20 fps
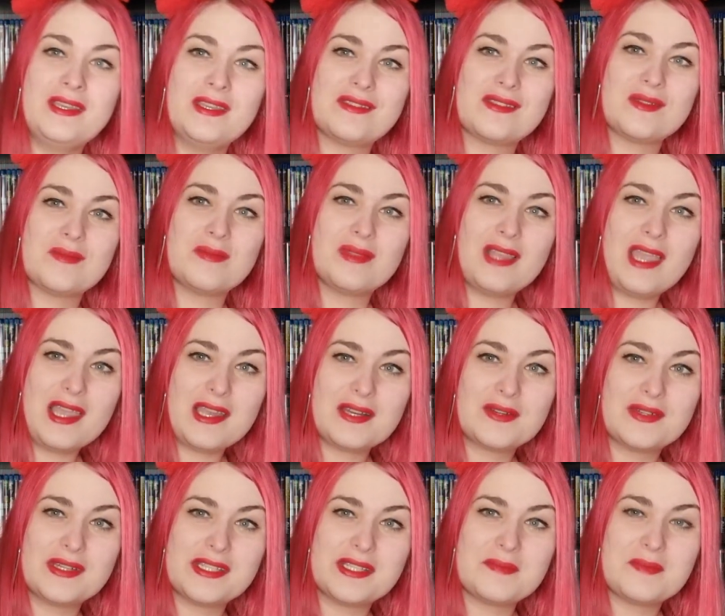So Black
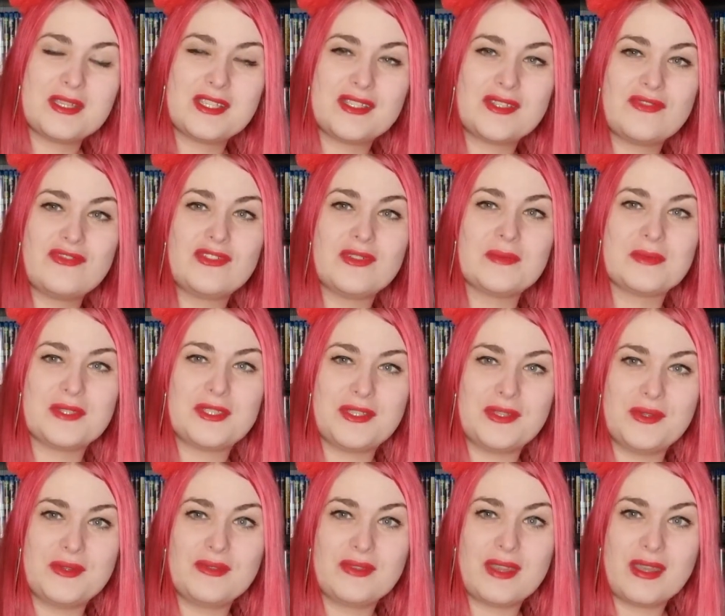Christmas from
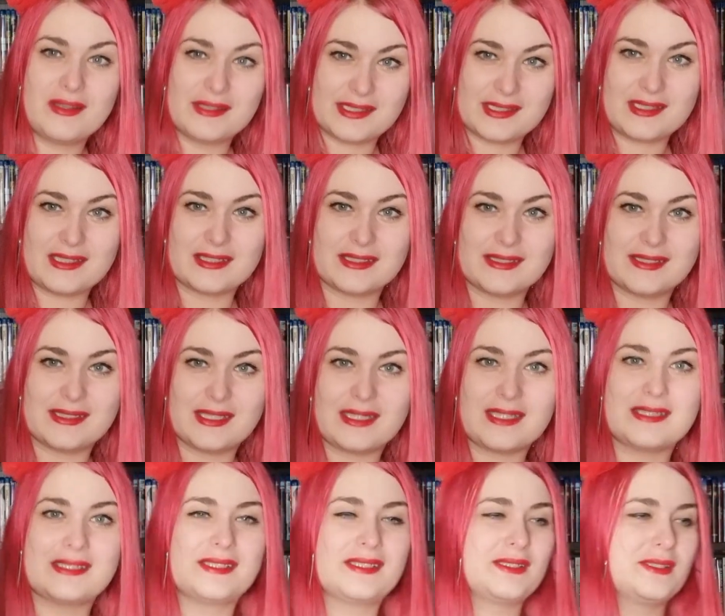
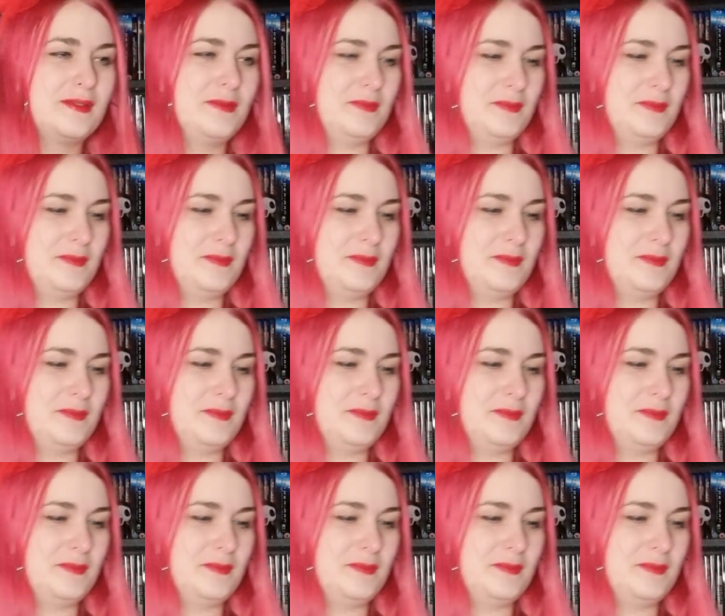2006.